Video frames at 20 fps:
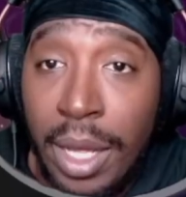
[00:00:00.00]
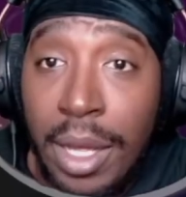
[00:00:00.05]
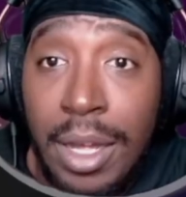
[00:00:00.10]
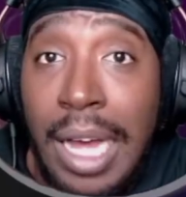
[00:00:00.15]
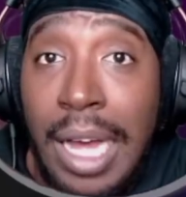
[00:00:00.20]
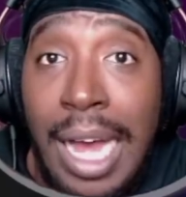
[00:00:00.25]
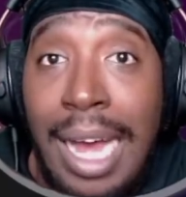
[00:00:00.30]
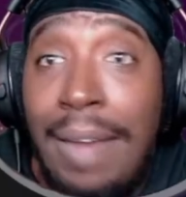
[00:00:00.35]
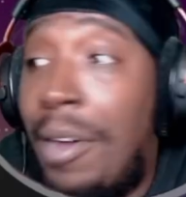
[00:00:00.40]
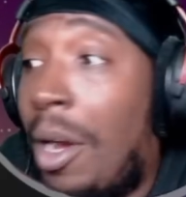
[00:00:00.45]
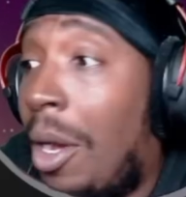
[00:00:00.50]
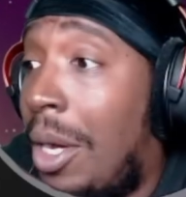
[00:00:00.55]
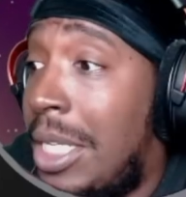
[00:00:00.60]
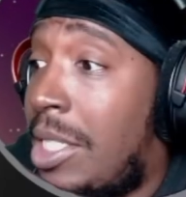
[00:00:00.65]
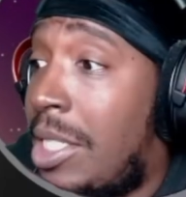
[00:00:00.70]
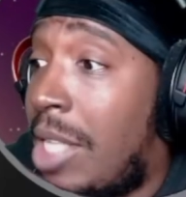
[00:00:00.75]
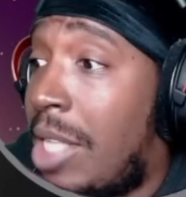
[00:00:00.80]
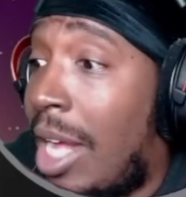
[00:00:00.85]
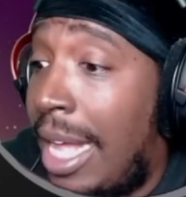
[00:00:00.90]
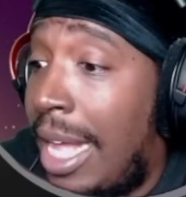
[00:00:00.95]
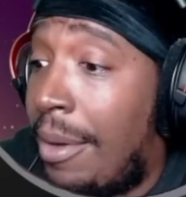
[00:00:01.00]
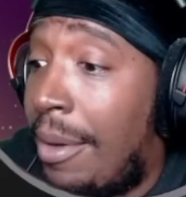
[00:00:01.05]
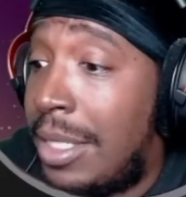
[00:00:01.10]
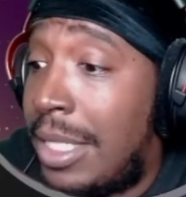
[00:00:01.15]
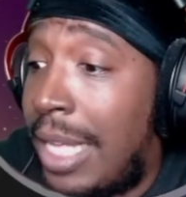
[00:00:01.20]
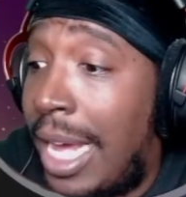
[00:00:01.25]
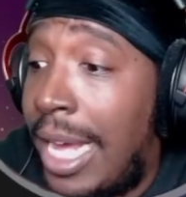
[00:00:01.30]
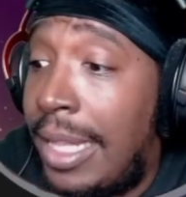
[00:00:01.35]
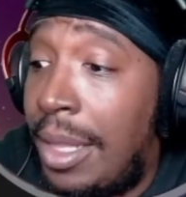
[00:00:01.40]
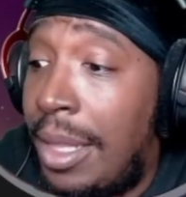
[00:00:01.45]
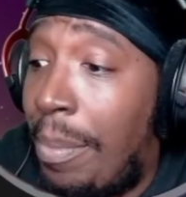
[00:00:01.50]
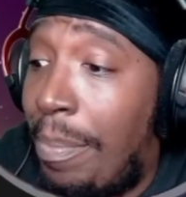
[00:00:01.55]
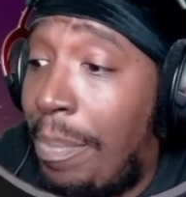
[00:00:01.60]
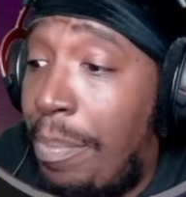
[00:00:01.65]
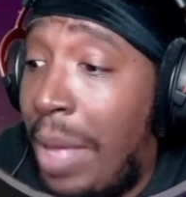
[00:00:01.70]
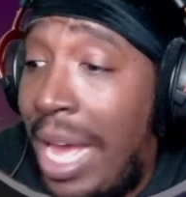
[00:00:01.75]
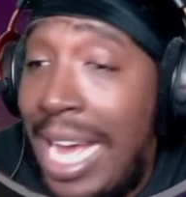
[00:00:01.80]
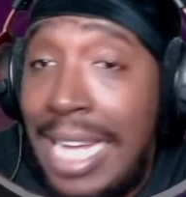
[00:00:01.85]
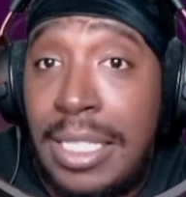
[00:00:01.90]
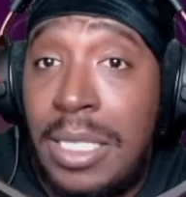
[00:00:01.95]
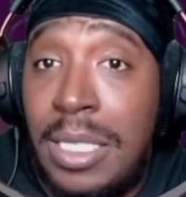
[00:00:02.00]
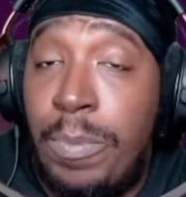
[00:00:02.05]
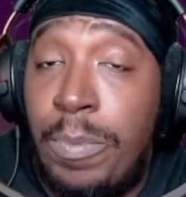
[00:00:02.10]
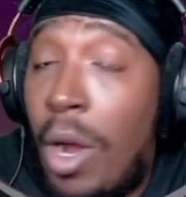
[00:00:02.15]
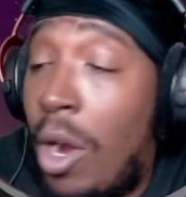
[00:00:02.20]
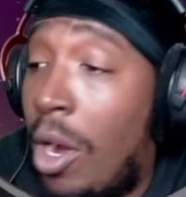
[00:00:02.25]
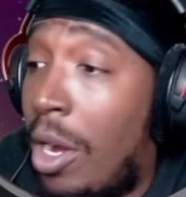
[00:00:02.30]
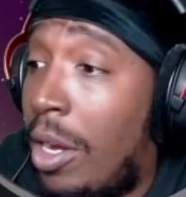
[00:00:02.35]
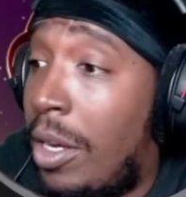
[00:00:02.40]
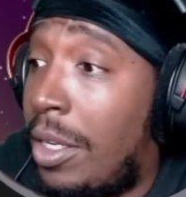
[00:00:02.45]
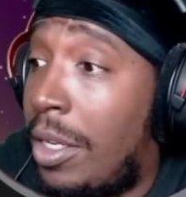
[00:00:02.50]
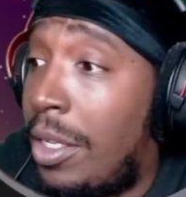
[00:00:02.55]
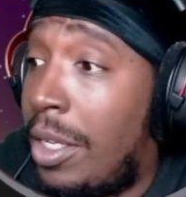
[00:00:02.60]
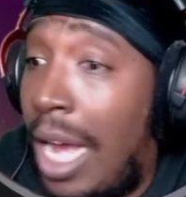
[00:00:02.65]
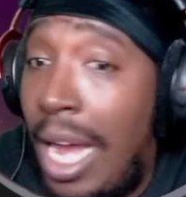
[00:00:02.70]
I've always thought that was like the best part.